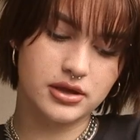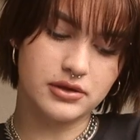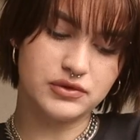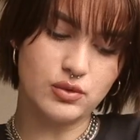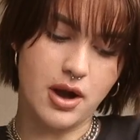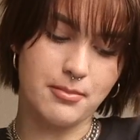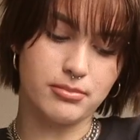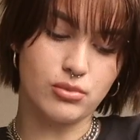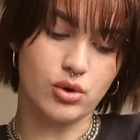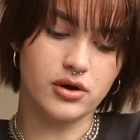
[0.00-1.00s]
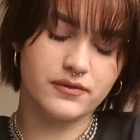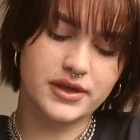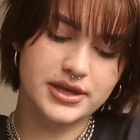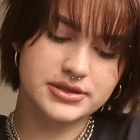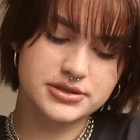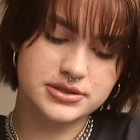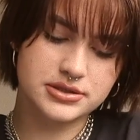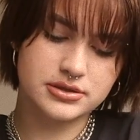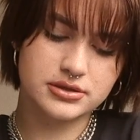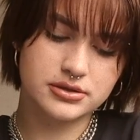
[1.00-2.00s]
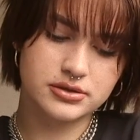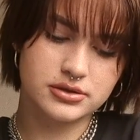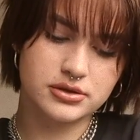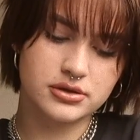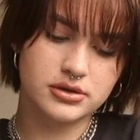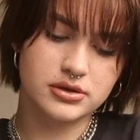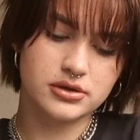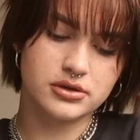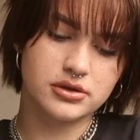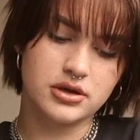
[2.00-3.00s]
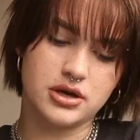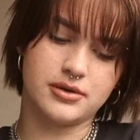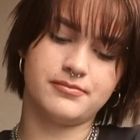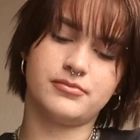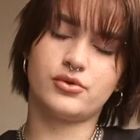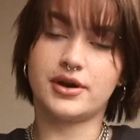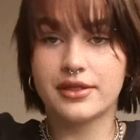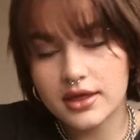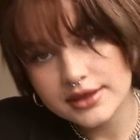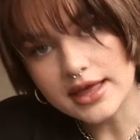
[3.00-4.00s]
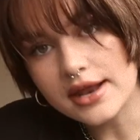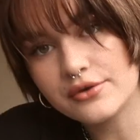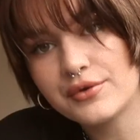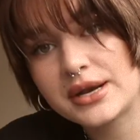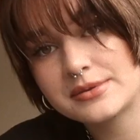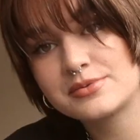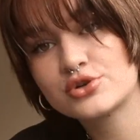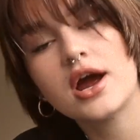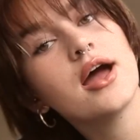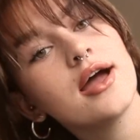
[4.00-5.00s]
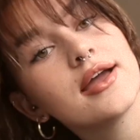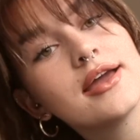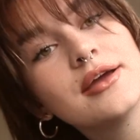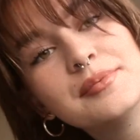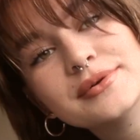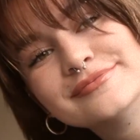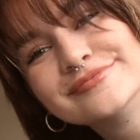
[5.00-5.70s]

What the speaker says: If you want more of these, or anything like that, don't forget to subscribe.